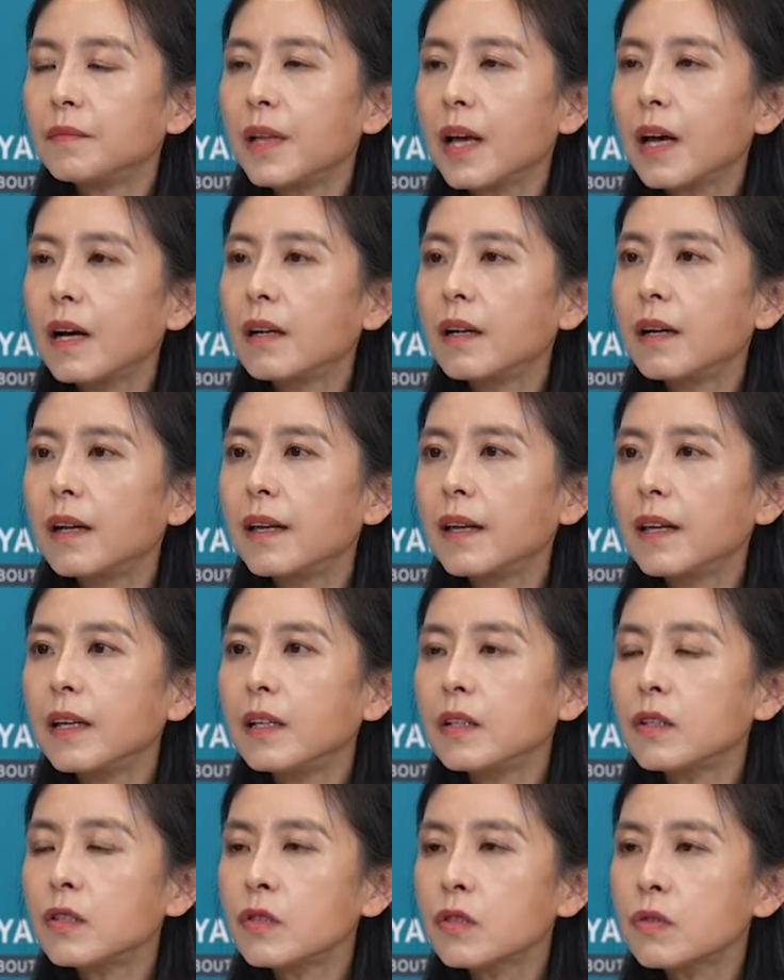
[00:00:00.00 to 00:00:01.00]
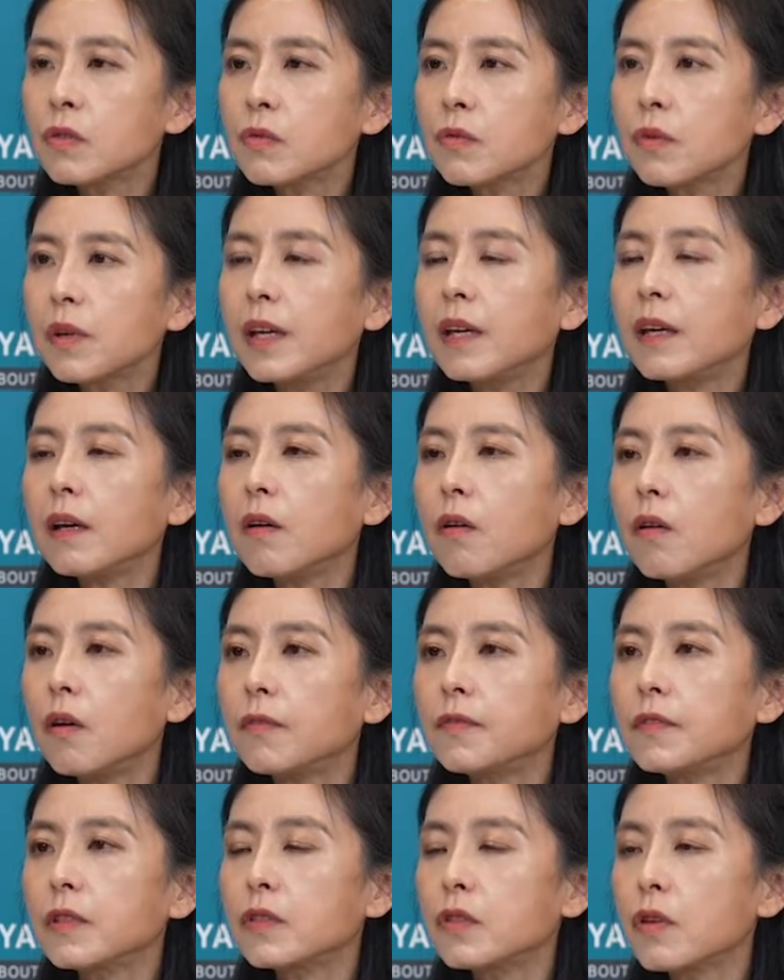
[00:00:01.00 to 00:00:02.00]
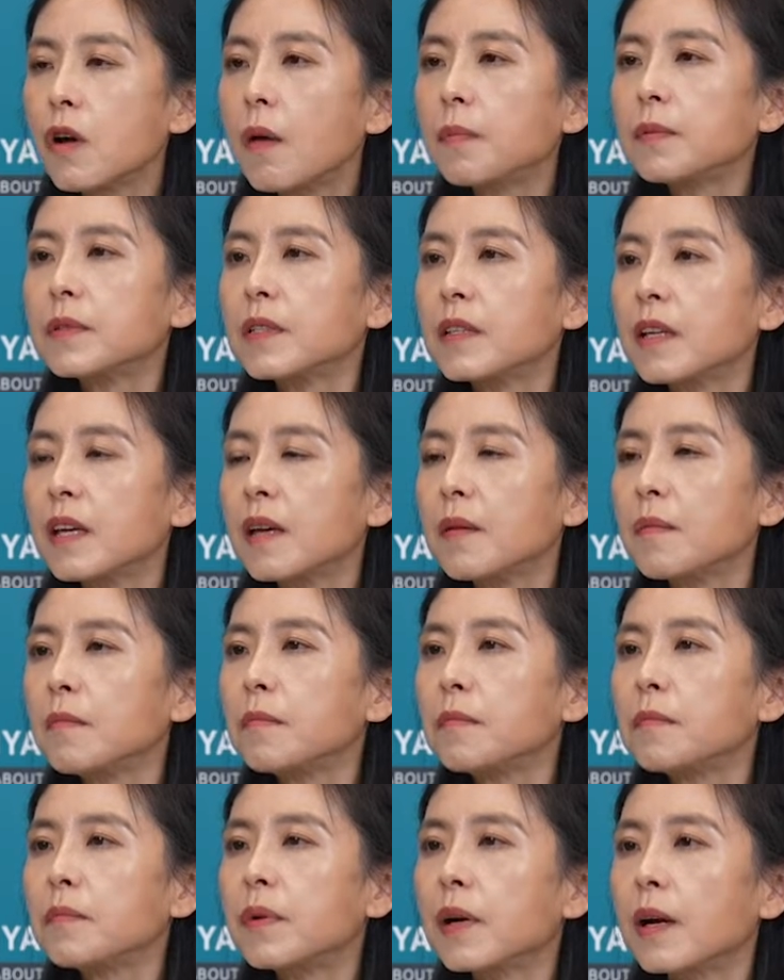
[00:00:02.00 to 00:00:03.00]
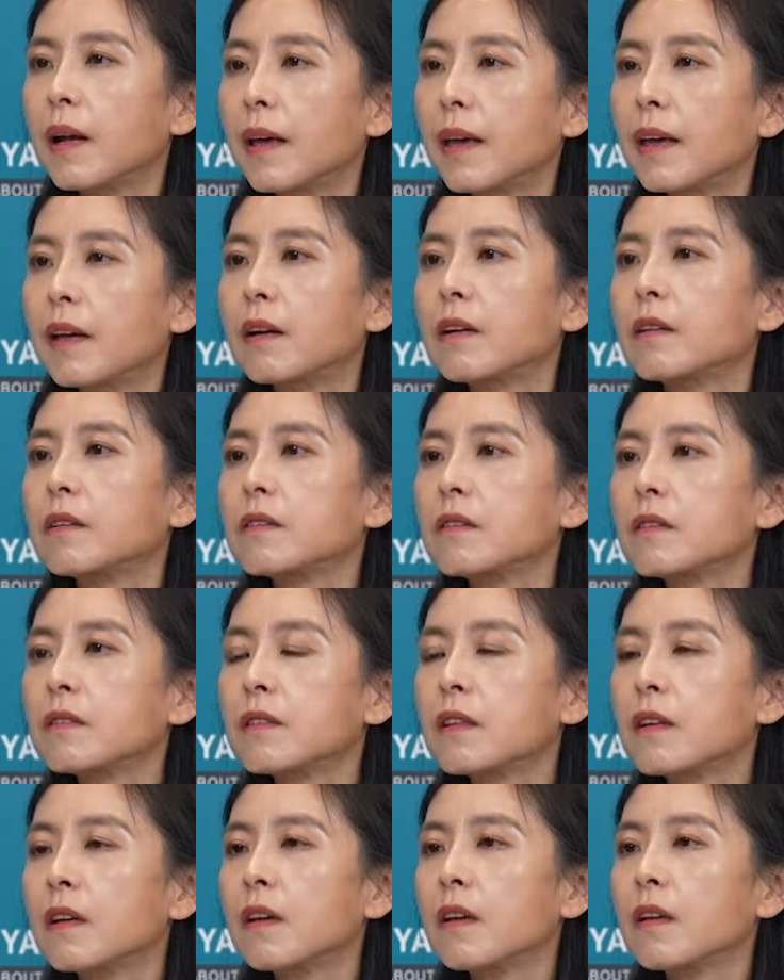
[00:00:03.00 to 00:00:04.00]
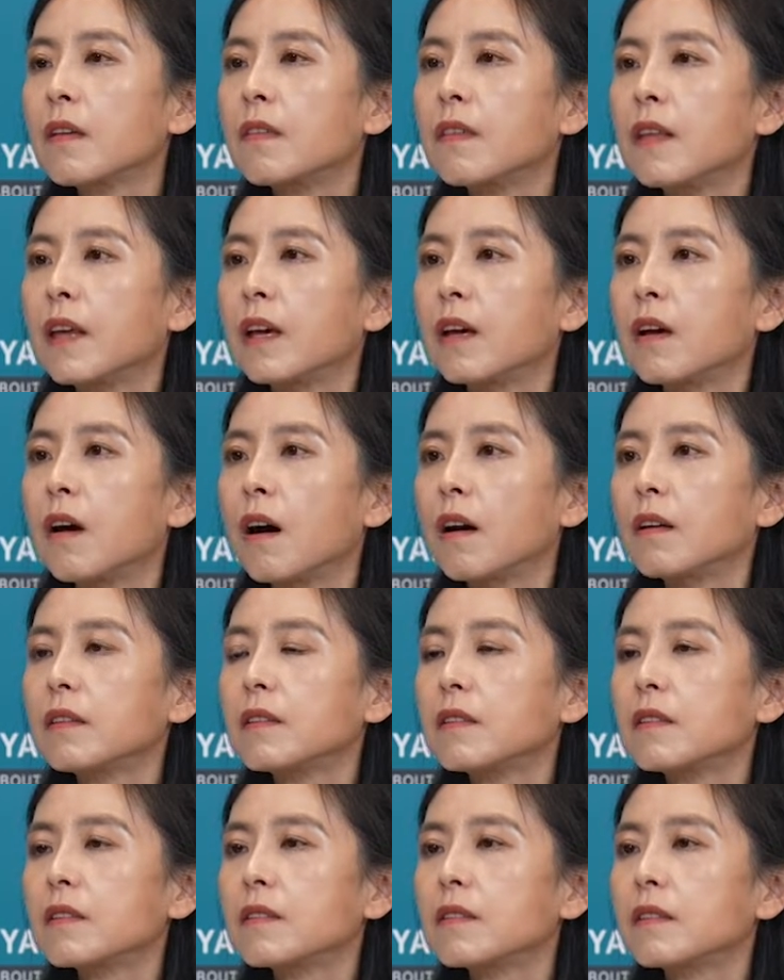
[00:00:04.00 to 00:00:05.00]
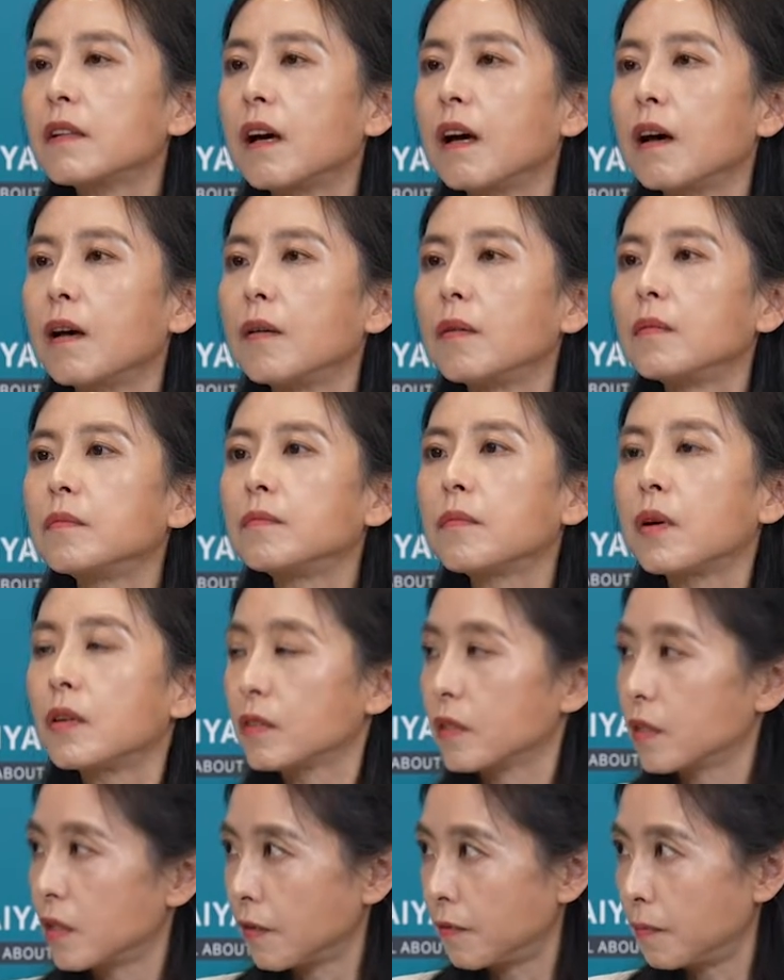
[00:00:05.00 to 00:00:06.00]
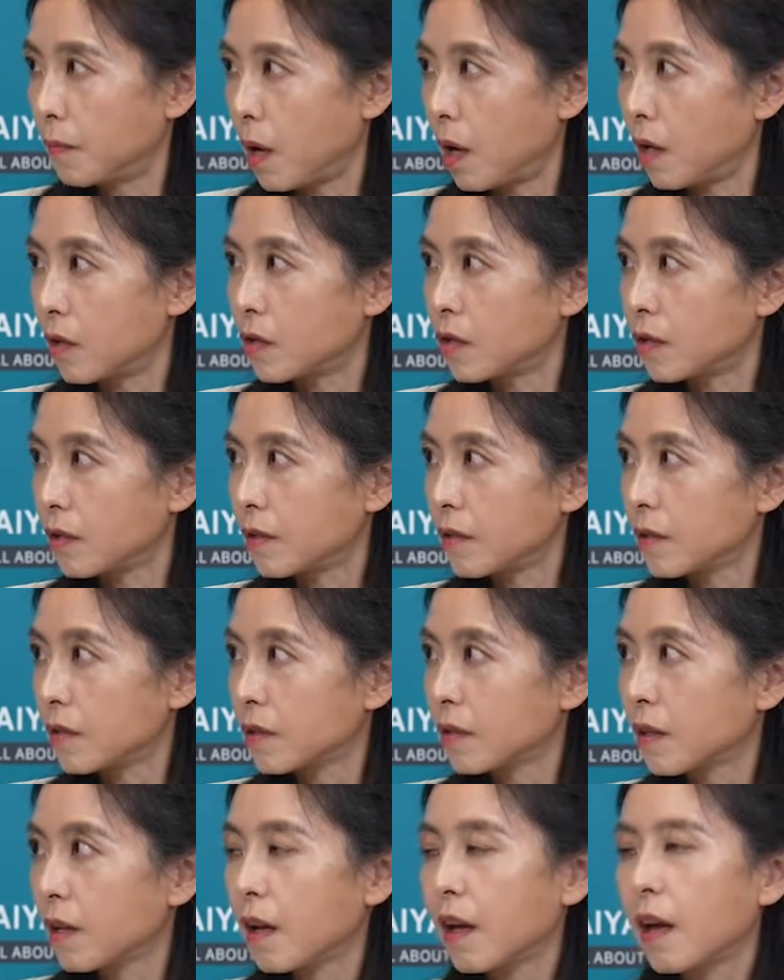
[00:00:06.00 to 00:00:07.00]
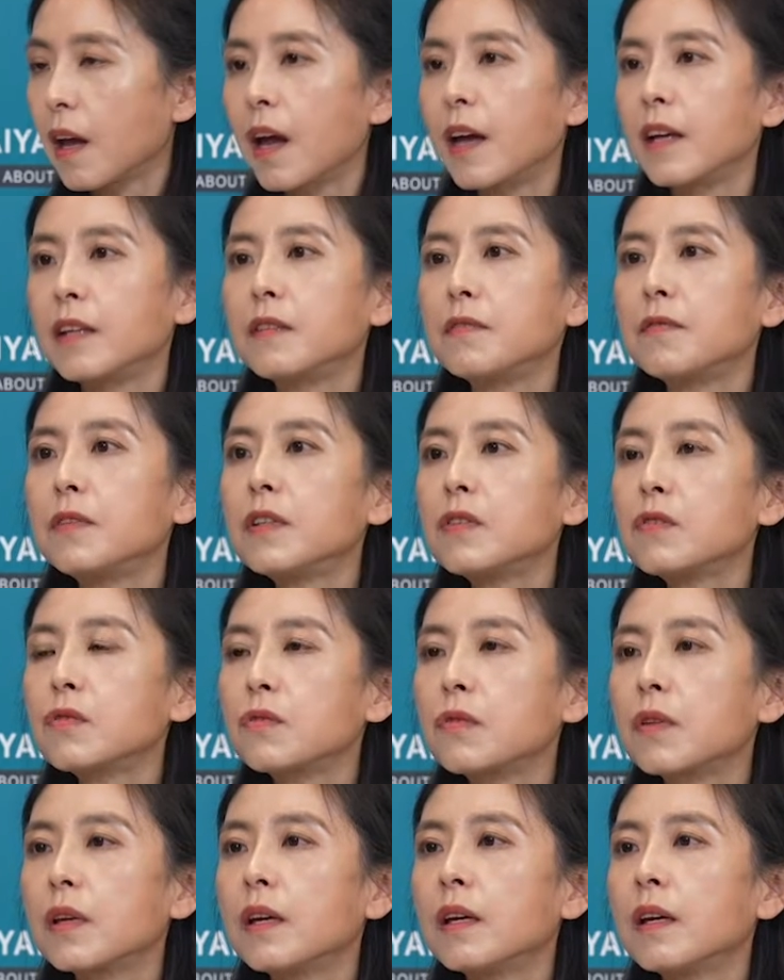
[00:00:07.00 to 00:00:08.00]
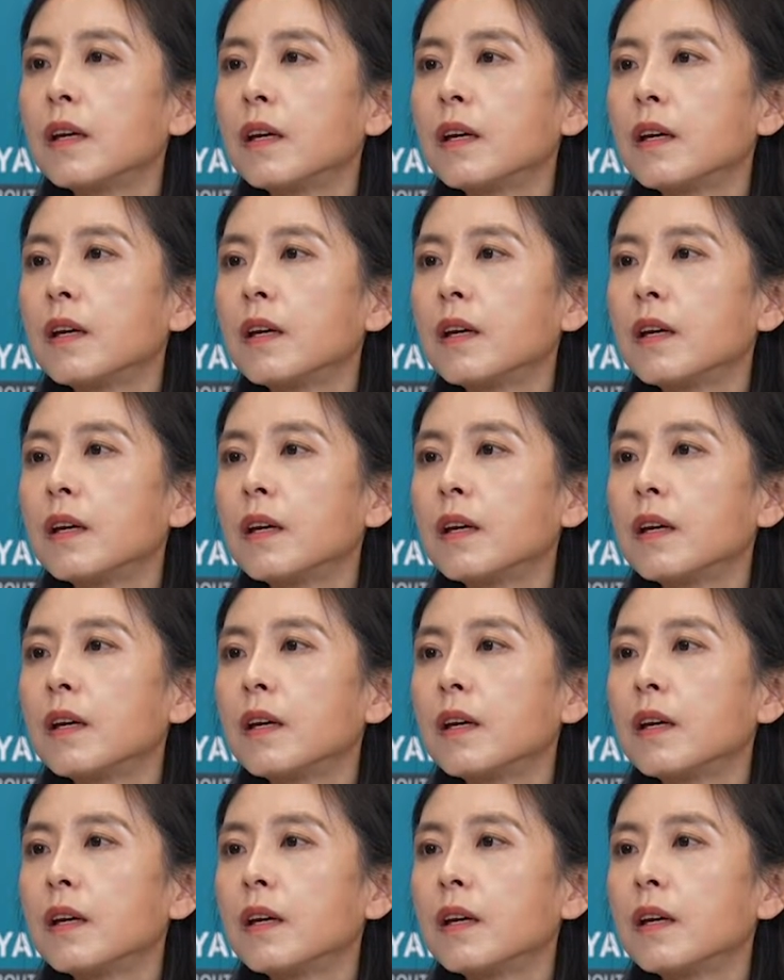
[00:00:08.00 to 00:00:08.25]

only 3 of the top 10 players, they got positive margins. And these 3,